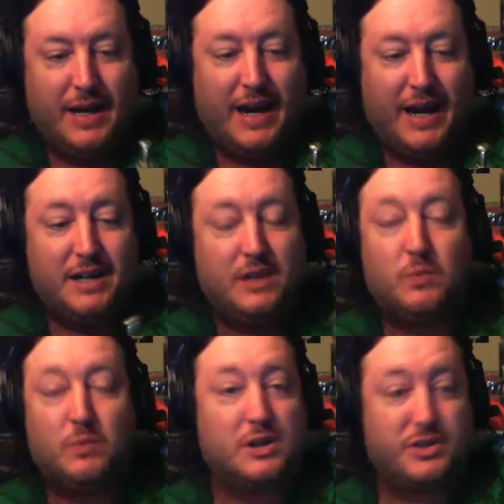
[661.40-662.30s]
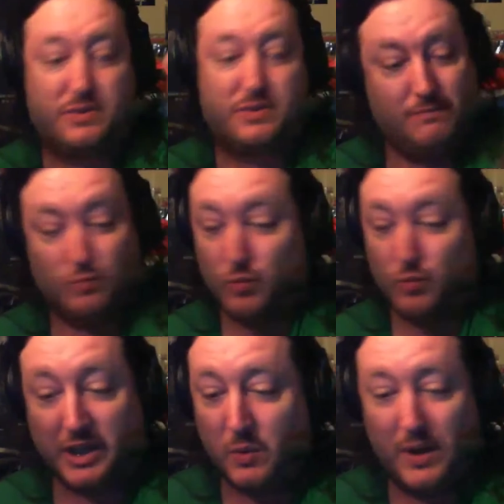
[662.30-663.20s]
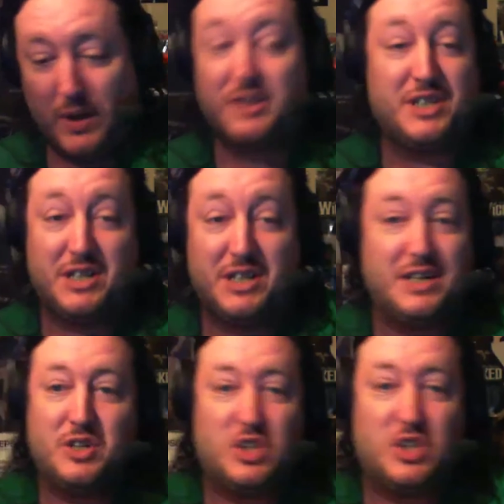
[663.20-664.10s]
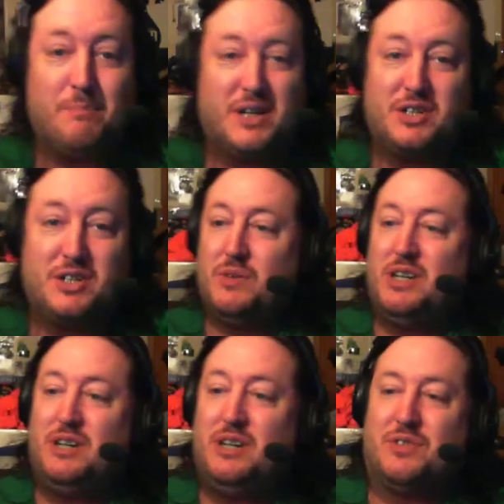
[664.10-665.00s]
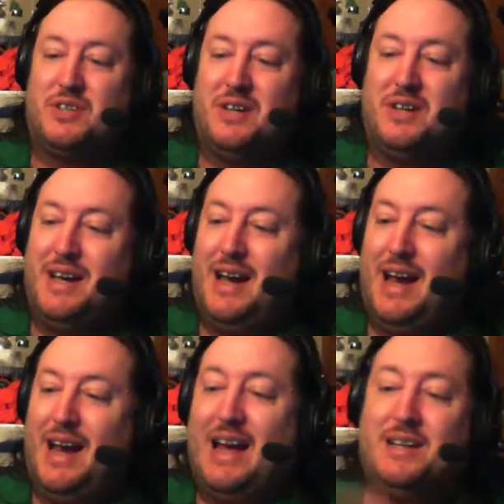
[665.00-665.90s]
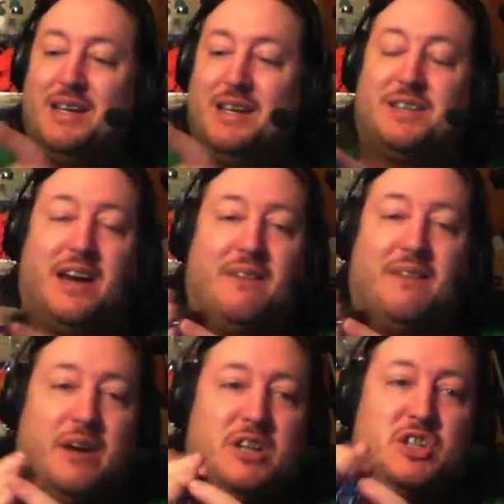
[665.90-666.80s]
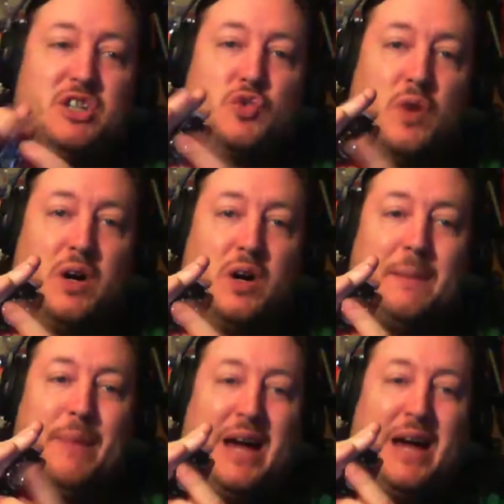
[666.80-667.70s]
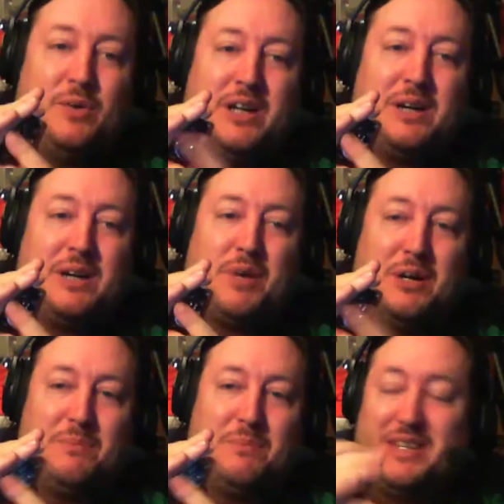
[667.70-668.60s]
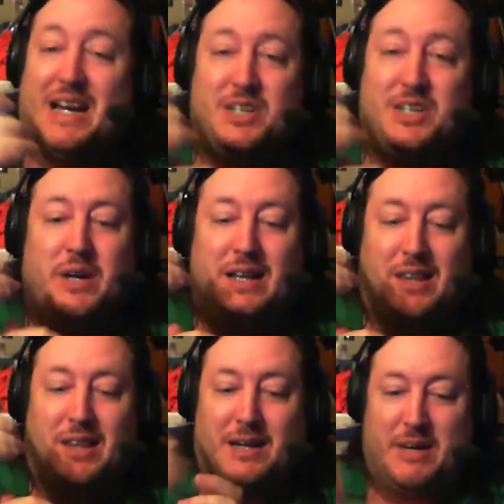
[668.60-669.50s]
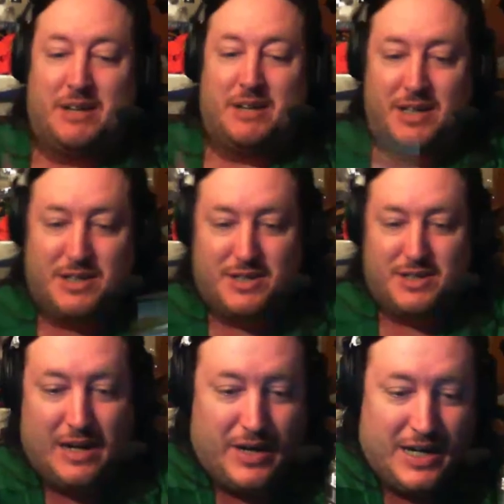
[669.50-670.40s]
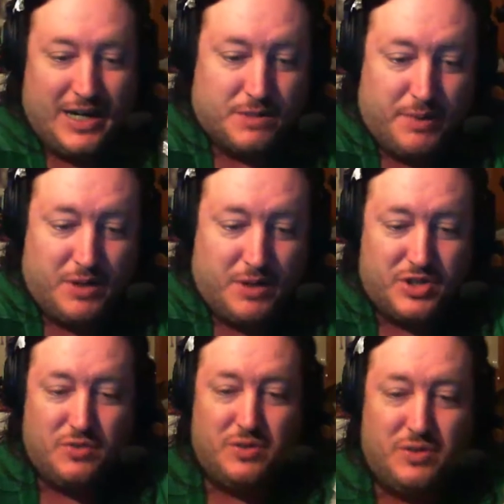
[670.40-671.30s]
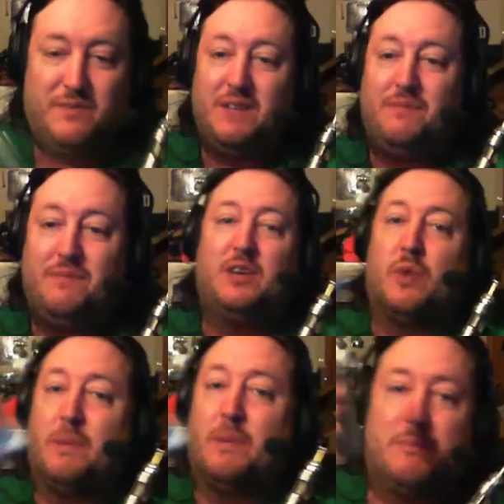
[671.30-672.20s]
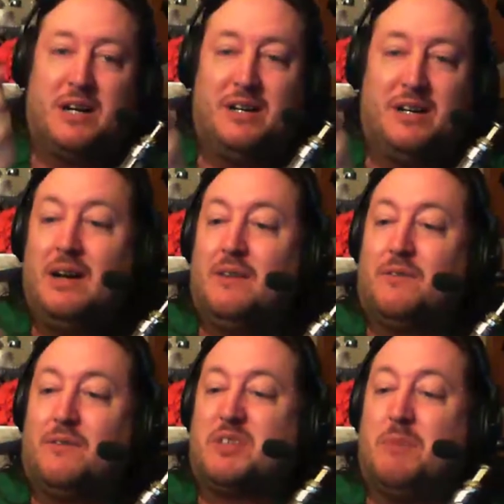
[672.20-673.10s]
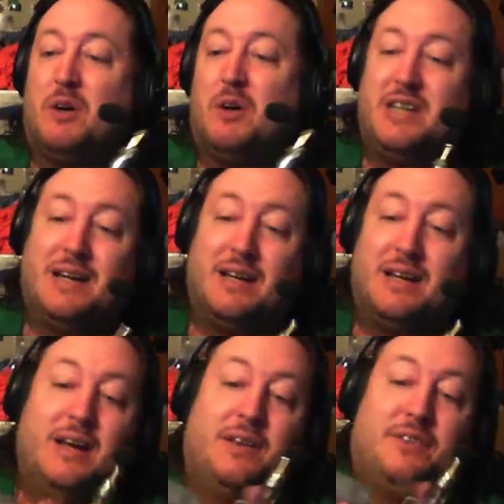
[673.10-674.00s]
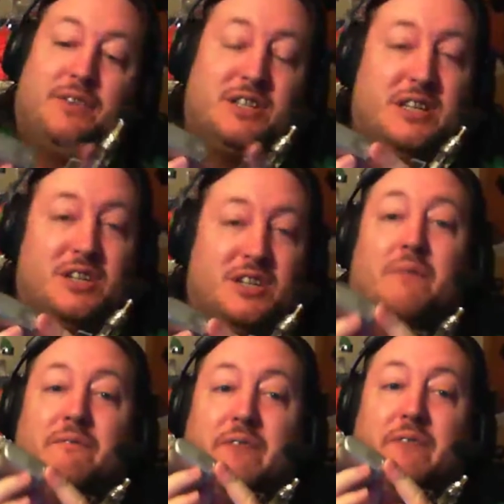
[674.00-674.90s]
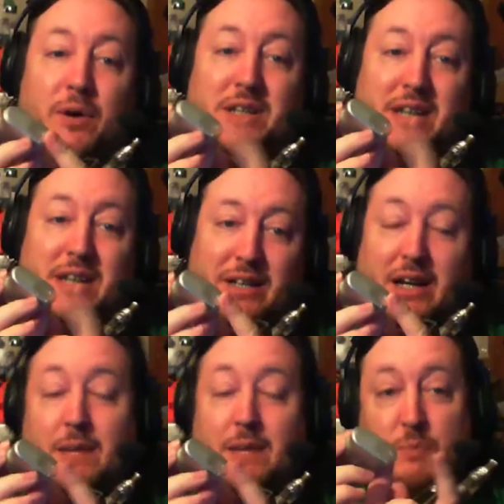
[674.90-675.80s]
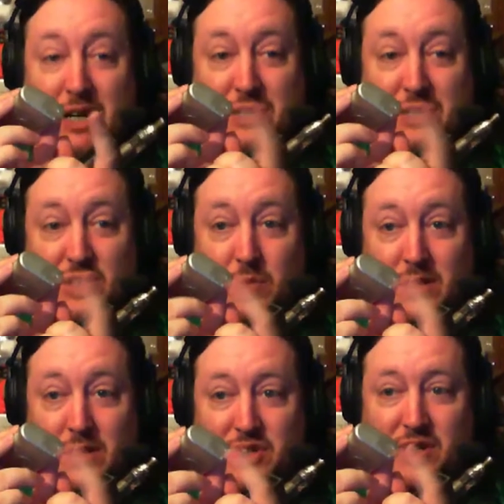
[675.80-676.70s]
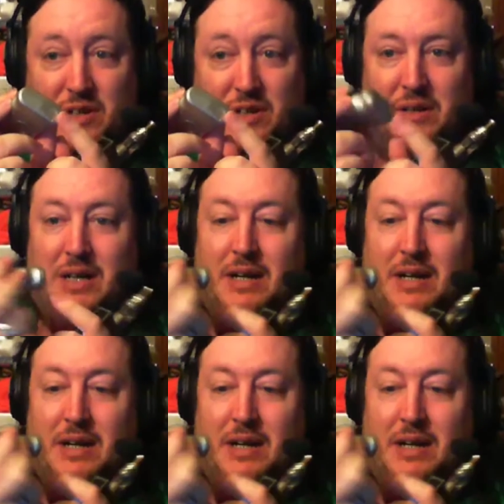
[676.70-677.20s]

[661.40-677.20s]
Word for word: and it works really well. It's easy to jump into and use. And it's got a very strong battery compartment. That's what I like about this. Now, as opposed to the VV Gripper mod from SmokTech, these things are very delicate. I'm surprised this one is still